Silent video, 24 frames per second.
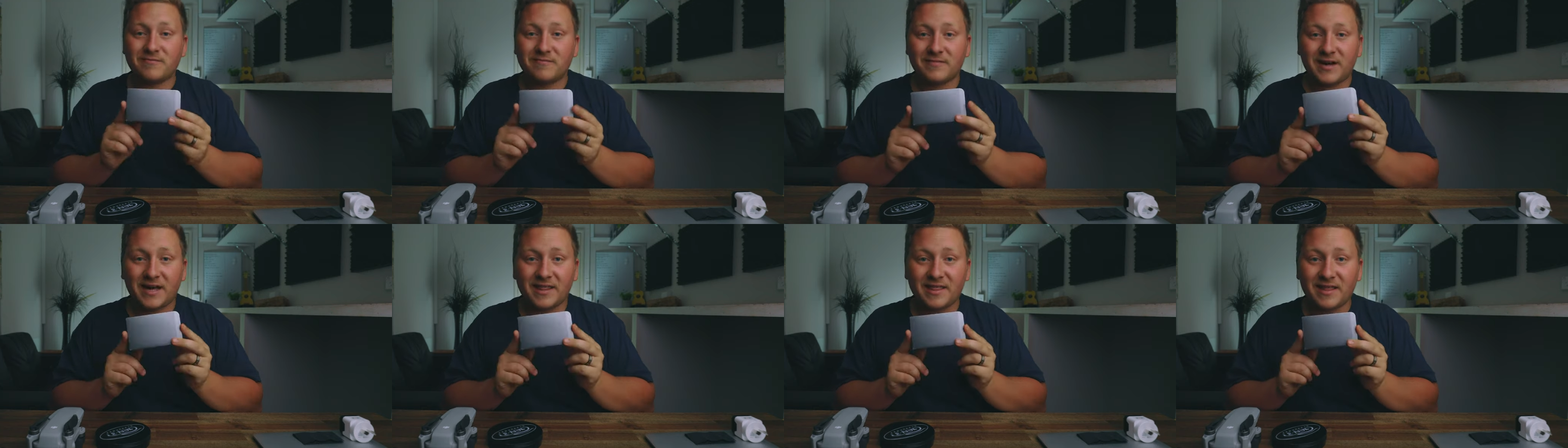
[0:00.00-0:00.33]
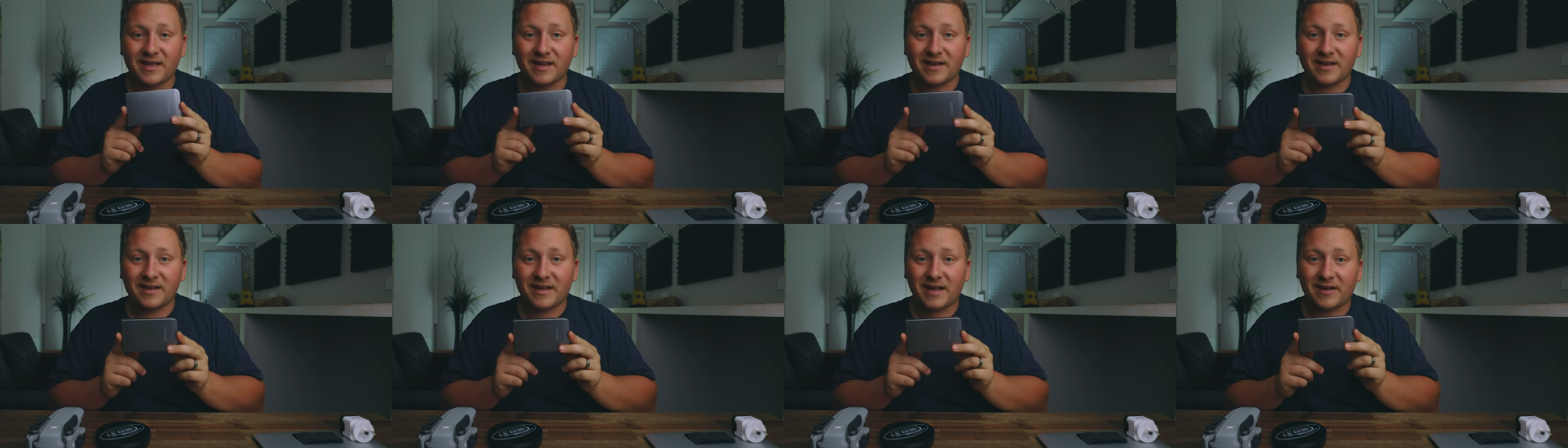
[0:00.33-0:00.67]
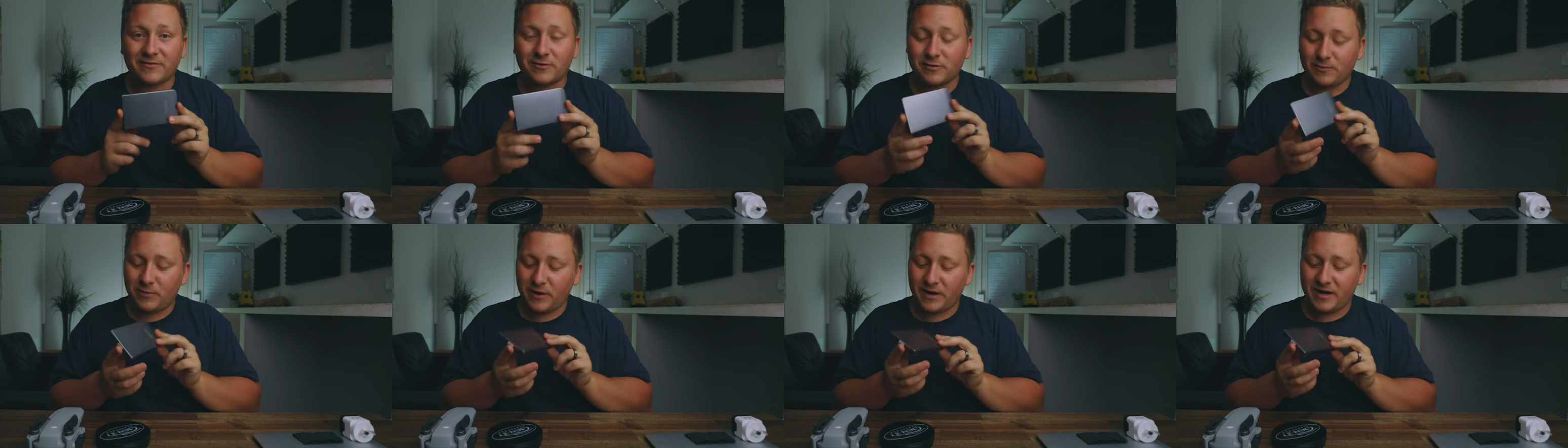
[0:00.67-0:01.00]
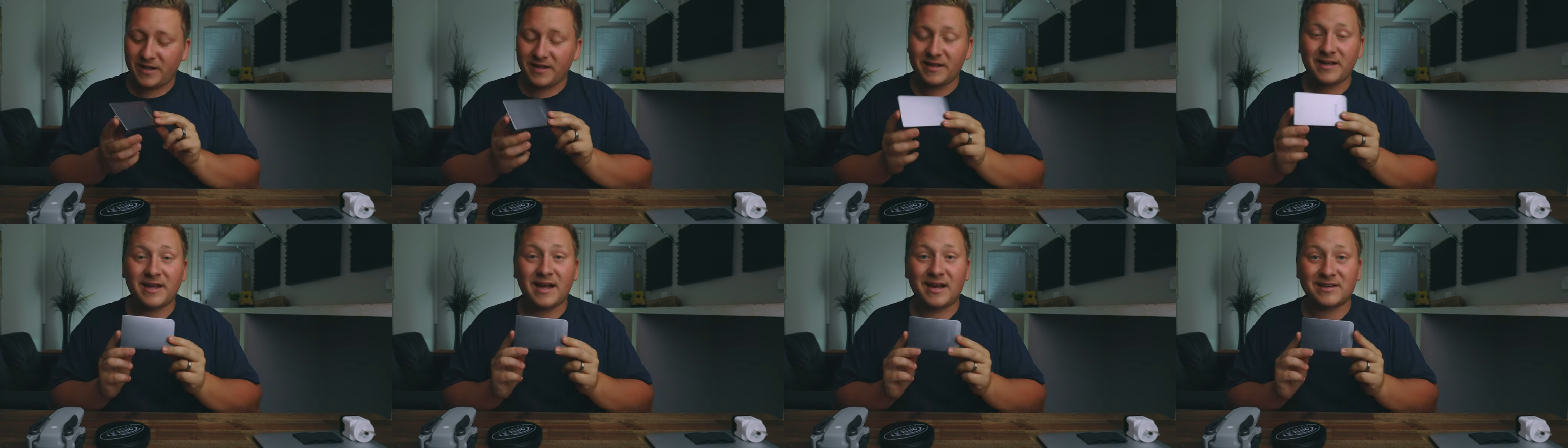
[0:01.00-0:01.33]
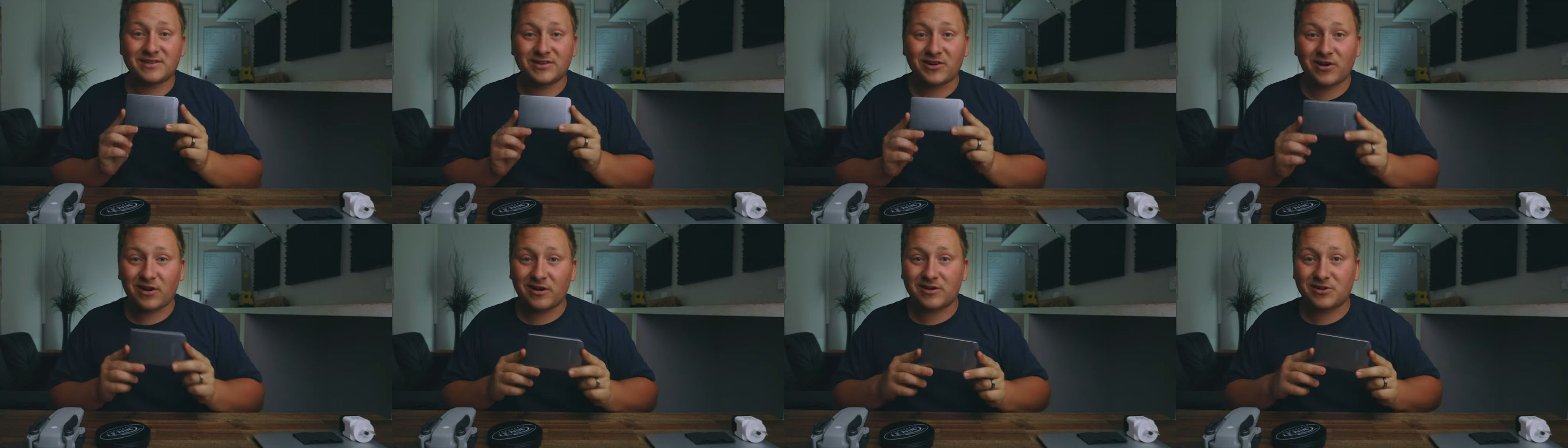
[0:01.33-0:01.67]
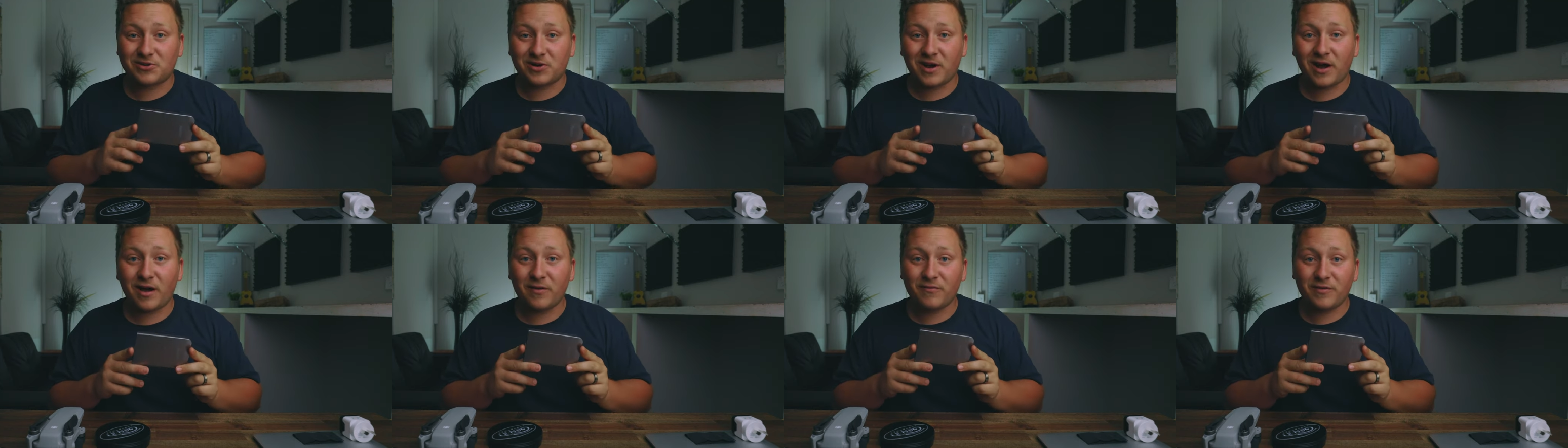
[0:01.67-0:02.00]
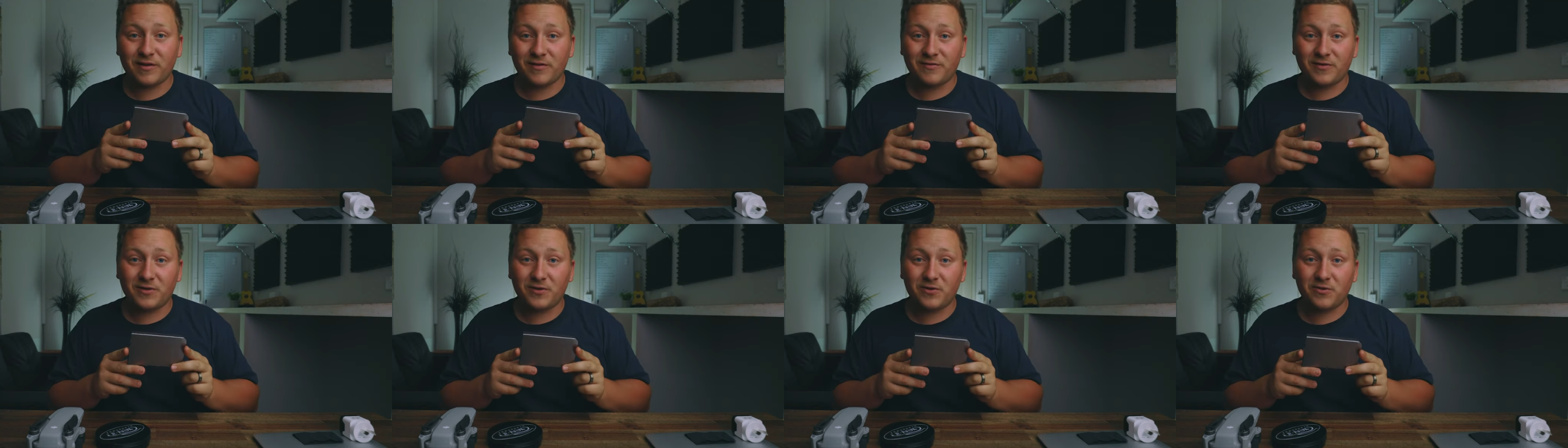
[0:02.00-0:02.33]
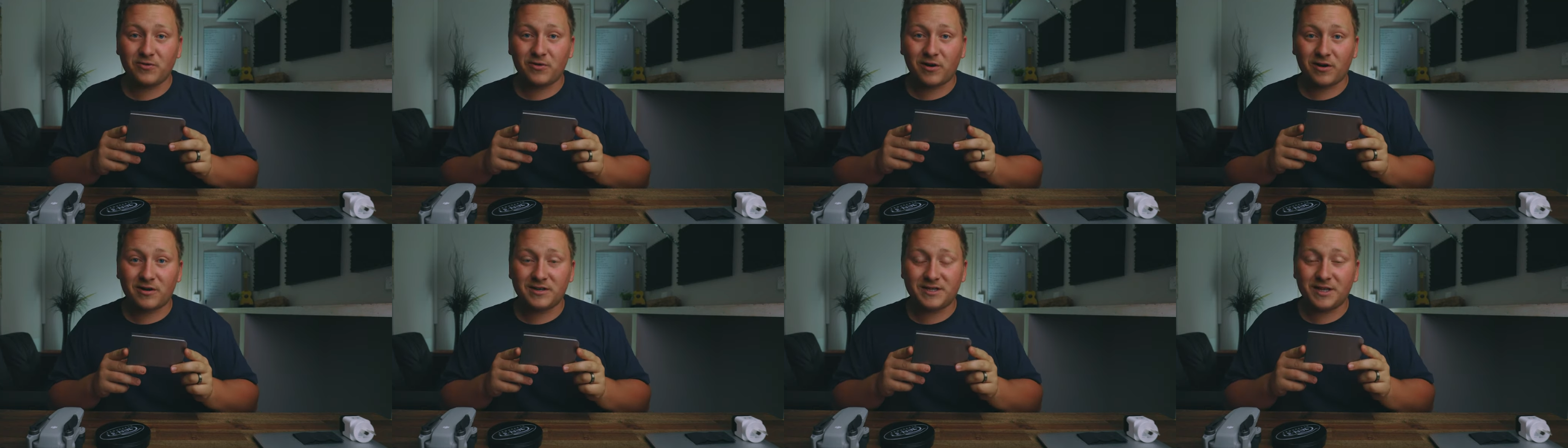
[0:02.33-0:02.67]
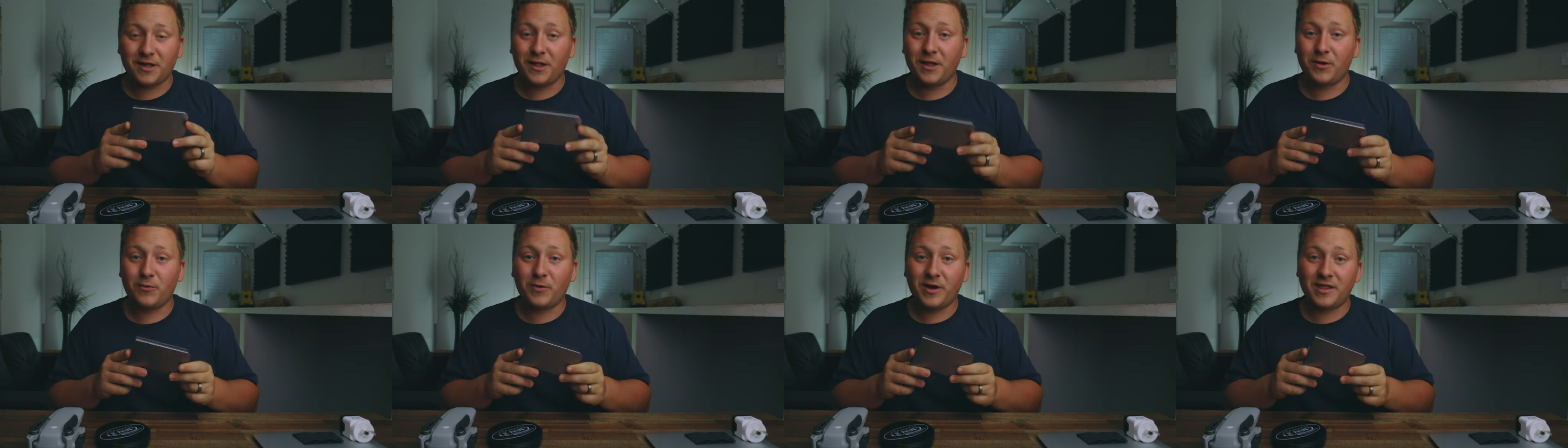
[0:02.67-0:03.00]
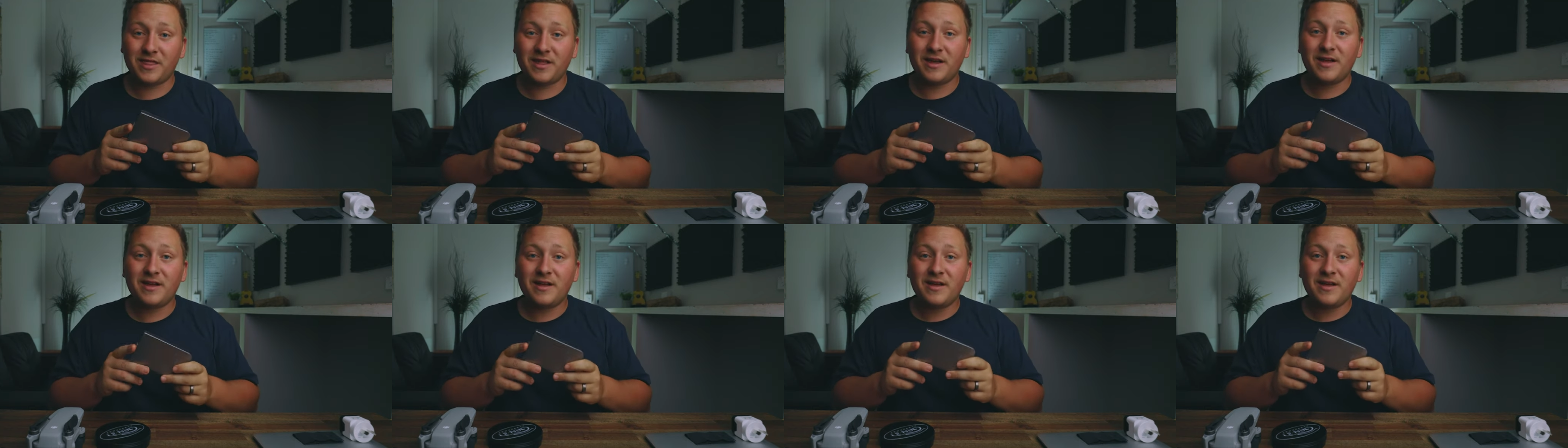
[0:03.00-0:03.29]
I think everybody has a hard drive. If you are dealing with